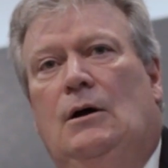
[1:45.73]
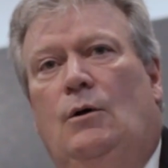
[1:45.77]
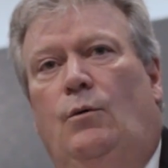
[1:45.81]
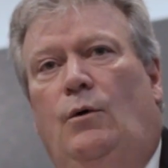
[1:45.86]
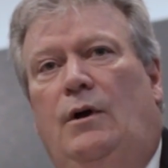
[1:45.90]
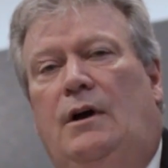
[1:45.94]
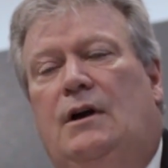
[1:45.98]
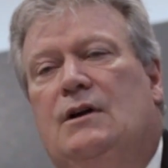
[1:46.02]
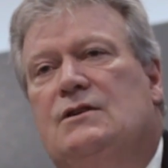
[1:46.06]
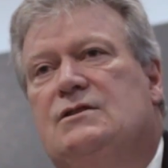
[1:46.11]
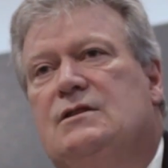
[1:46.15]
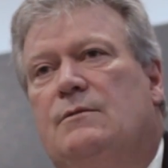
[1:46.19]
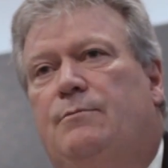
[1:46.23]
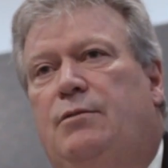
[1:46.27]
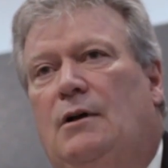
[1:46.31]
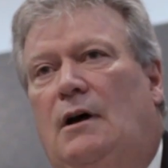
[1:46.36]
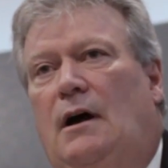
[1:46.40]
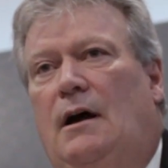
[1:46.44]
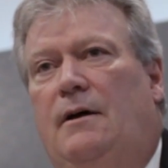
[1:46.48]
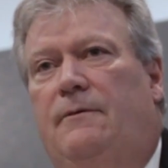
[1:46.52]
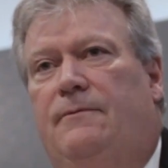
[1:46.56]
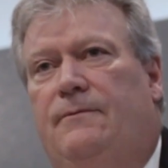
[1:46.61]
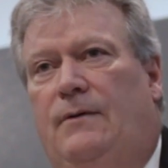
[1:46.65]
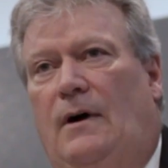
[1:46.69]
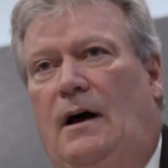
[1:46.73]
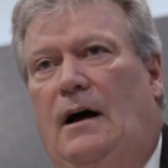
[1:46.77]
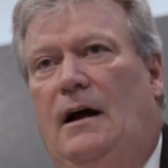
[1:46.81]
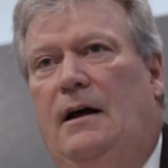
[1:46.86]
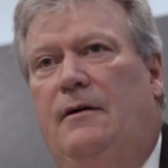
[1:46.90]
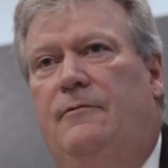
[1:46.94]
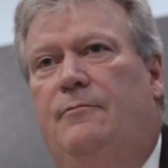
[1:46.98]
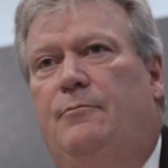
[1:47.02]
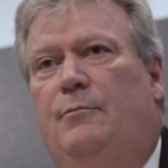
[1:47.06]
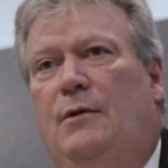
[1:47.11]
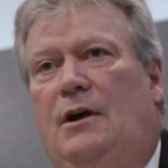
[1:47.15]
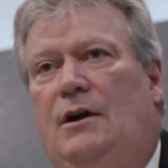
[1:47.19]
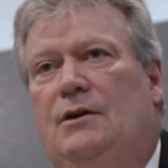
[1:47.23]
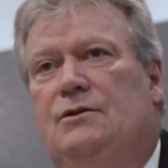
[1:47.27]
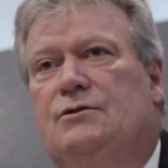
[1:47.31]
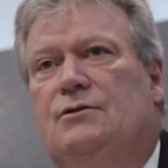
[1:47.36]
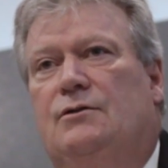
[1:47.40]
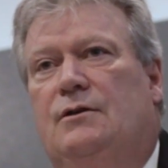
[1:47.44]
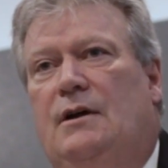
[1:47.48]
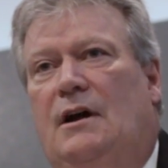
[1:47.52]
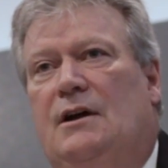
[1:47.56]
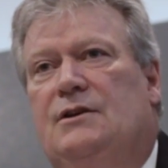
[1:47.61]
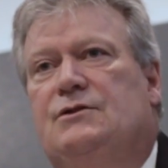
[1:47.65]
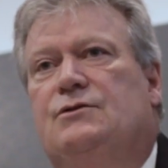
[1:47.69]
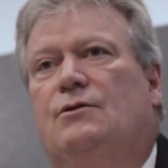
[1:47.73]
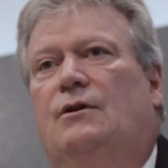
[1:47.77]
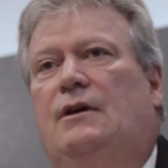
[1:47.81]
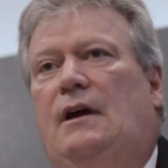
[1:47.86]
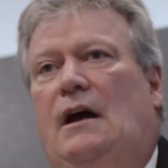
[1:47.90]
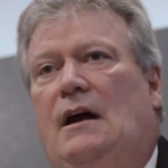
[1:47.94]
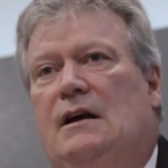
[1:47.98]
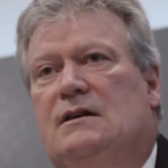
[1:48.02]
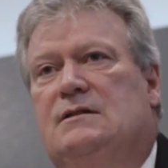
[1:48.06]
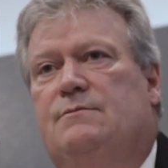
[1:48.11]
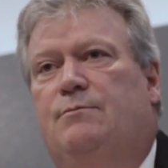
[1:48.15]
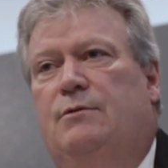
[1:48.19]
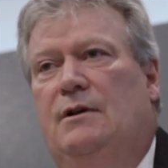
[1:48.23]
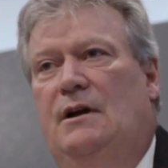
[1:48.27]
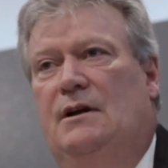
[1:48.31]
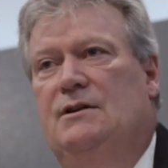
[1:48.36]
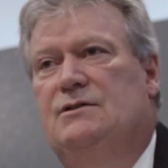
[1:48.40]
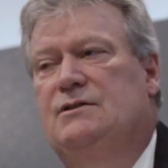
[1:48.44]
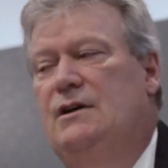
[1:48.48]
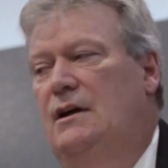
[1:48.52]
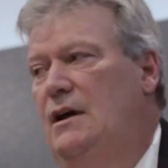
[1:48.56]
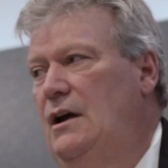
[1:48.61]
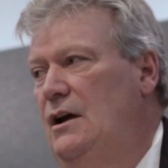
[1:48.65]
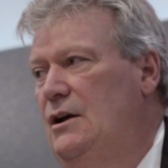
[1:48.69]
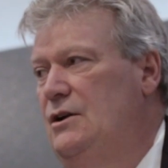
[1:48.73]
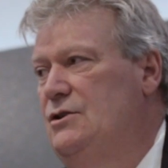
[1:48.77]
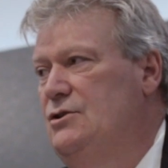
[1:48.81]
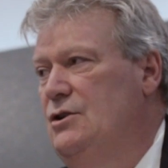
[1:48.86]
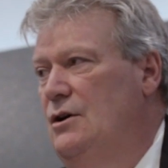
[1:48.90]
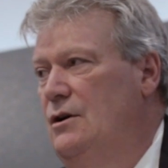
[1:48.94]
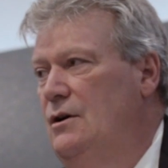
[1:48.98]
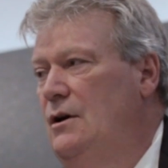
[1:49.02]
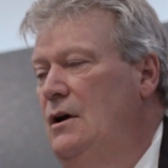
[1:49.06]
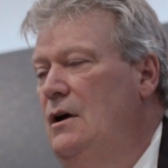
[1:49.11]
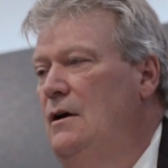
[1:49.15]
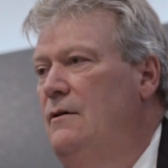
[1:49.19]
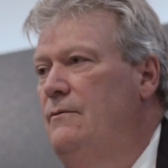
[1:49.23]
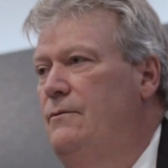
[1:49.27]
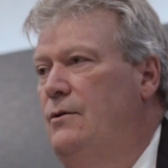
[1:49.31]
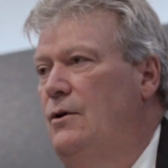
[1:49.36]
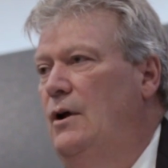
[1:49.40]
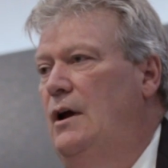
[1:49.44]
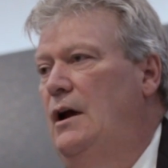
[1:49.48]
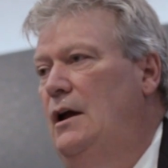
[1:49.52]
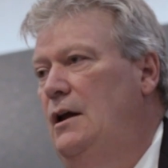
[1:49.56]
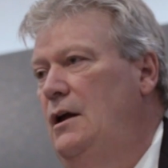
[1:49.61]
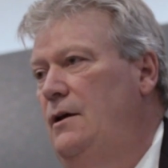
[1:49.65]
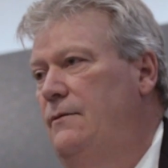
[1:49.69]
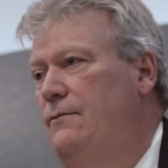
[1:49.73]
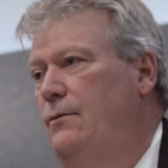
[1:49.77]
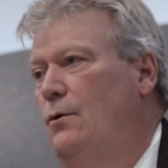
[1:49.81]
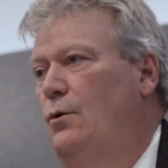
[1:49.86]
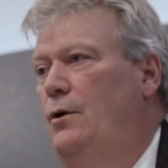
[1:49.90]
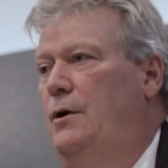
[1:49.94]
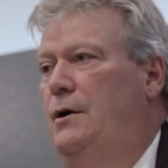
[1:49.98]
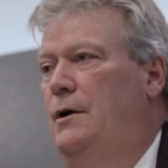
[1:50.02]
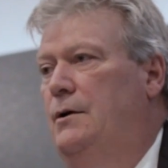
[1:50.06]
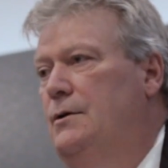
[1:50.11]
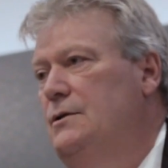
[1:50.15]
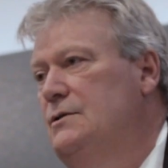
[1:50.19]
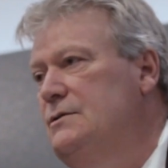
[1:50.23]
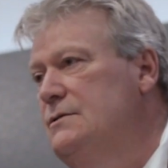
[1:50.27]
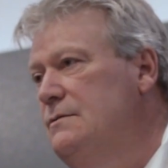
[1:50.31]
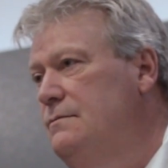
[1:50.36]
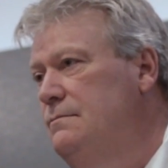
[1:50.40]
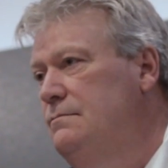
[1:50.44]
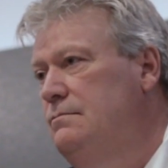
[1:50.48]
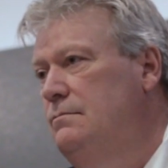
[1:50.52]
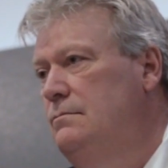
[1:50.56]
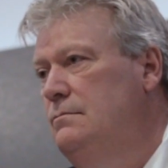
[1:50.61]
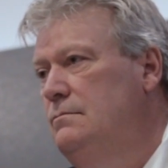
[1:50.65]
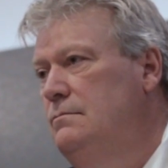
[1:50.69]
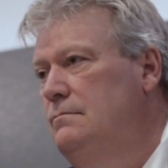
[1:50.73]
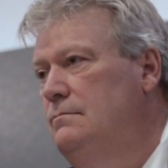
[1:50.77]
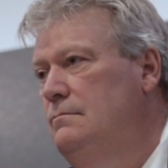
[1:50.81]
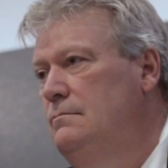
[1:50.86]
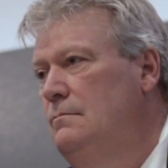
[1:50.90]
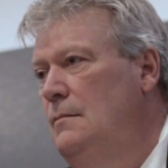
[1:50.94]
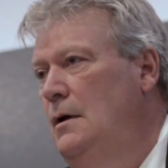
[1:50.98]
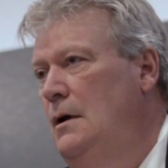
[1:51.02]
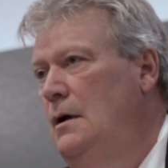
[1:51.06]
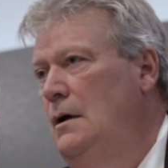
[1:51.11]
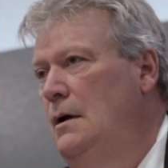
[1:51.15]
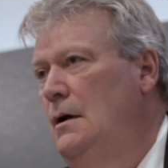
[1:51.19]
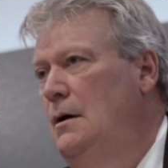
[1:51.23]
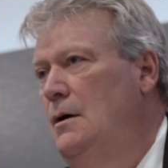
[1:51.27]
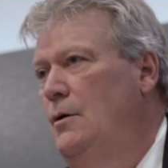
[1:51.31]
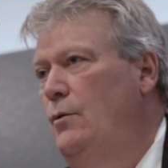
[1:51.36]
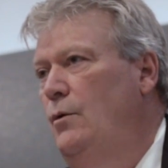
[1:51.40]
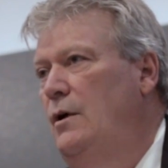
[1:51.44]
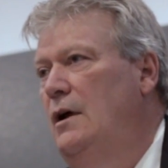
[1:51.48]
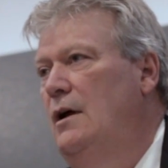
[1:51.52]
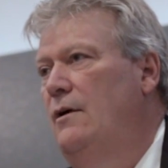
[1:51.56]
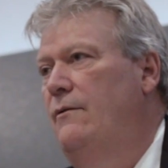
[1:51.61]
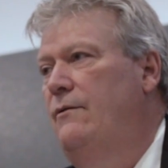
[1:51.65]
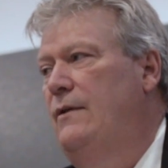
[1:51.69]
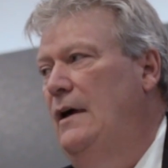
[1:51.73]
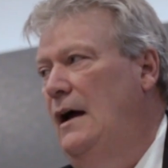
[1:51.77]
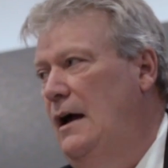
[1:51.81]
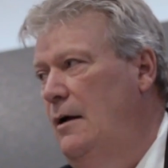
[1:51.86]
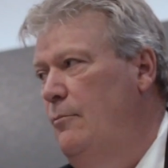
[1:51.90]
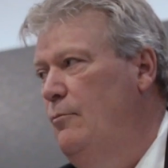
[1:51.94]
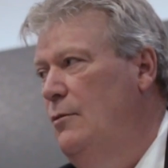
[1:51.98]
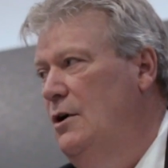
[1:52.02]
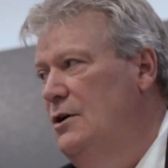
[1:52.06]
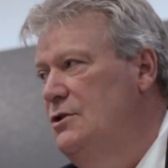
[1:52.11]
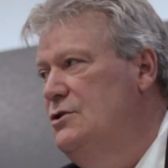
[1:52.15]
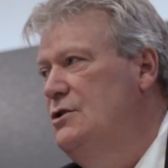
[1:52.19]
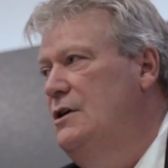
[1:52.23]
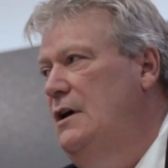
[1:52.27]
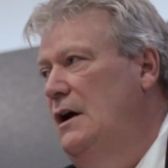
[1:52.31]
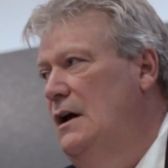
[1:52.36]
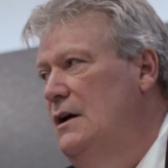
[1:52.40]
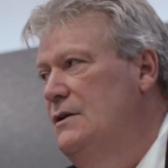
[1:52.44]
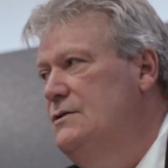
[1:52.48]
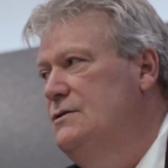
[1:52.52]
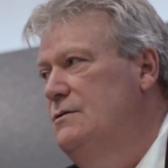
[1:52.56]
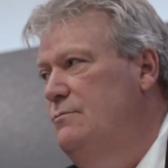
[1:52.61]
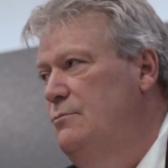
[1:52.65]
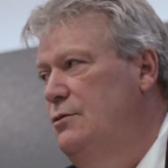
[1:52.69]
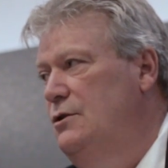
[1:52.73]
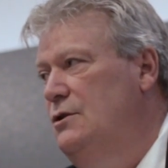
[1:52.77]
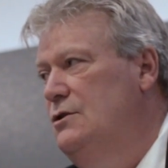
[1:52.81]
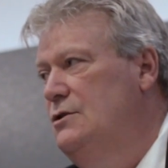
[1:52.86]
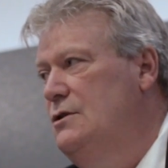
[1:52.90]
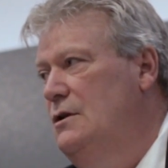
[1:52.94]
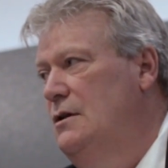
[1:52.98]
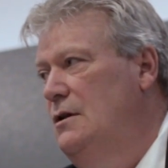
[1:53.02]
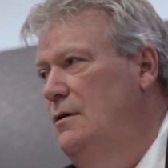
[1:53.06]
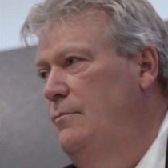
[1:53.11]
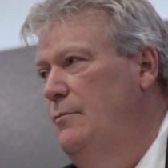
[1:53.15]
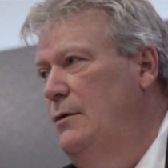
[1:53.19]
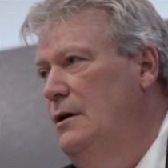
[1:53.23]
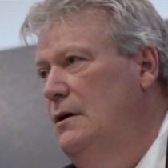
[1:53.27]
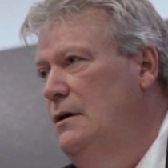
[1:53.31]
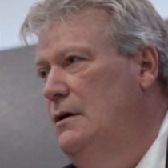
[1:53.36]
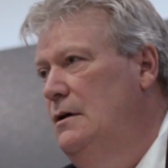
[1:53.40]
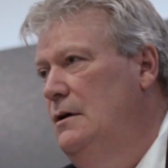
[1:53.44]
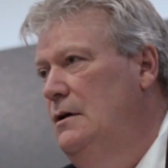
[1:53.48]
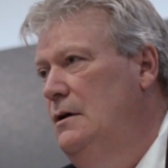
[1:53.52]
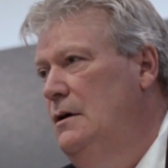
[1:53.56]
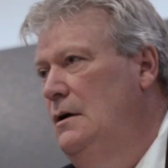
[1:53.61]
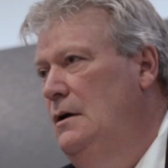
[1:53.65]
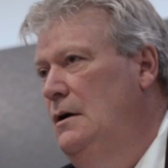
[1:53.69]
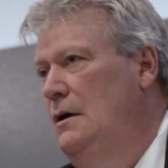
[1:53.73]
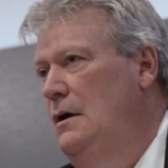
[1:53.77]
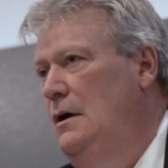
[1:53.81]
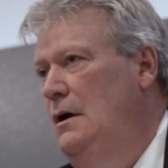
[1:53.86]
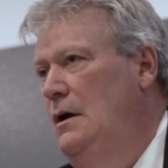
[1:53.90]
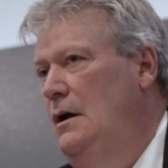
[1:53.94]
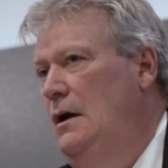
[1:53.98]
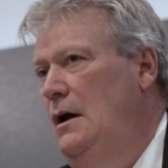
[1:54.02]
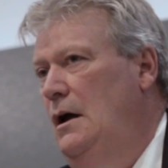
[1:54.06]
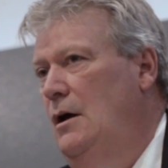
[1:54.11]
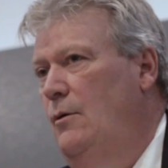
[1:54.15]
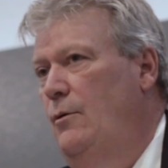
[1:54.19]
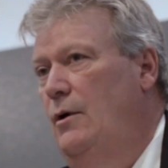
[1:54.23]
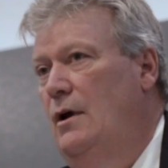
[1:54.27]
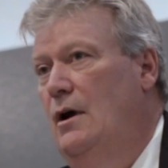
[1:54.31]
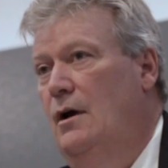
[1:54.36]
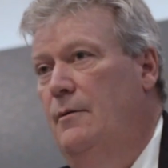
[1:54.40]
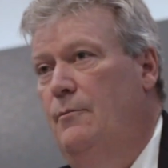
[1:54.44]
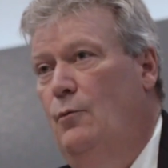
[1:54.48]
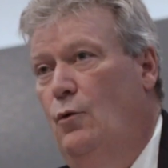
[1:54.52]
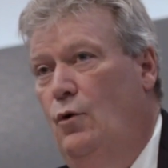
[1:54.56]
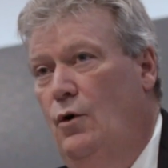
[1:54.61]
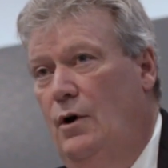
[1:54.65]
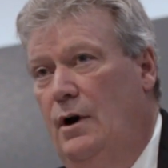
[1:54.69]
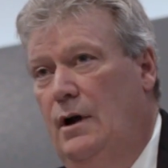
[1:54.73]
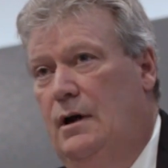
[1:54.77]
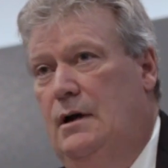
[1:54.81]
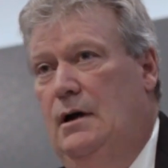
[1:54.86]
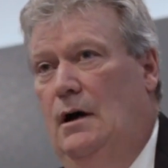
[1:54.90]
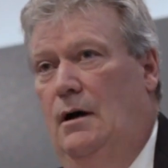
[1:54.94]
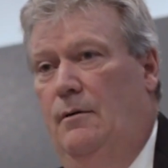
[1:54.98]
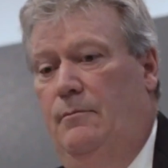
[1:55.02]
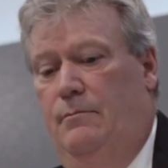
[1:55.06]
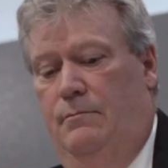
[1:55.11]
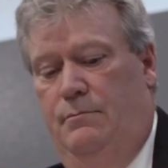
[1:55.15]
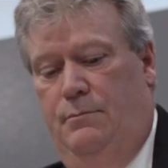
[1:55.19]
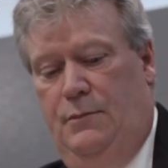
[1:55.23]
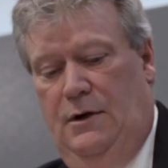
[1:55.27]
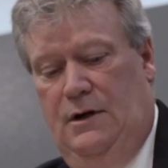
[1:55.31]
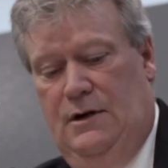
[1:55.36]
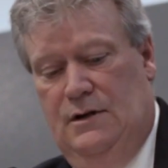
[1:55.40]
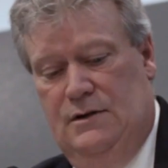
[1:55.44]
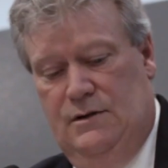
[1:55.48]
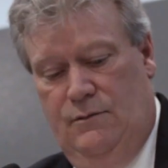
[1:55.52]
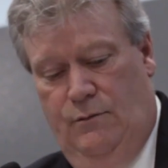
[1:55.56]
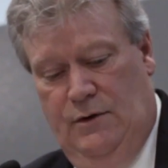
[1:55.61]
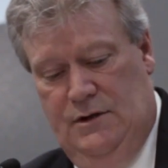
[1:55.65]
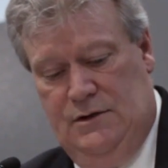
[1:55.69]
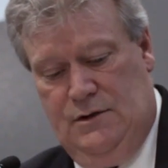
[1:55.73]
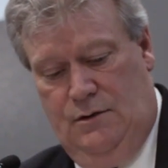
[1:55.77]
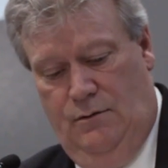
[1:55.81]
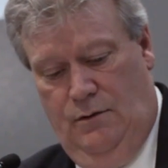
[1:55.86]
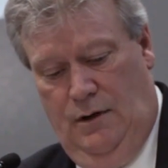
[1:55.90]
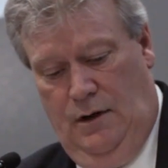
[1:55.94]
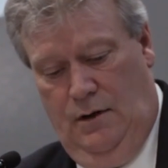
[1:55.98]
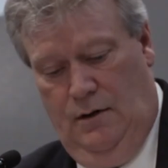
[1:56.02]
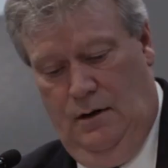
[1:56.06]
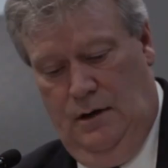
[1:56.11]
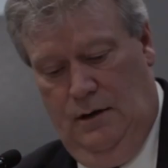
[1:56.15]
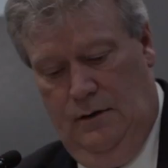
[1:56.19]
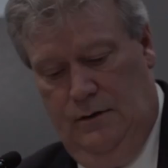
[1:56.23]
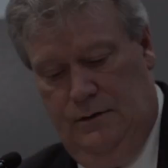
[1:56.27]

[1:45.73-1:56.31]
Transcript: we could supply 5 major natural gas plants to Asia for 84 years. We have that much gas in British Columbia, and we got more to come because of what's going on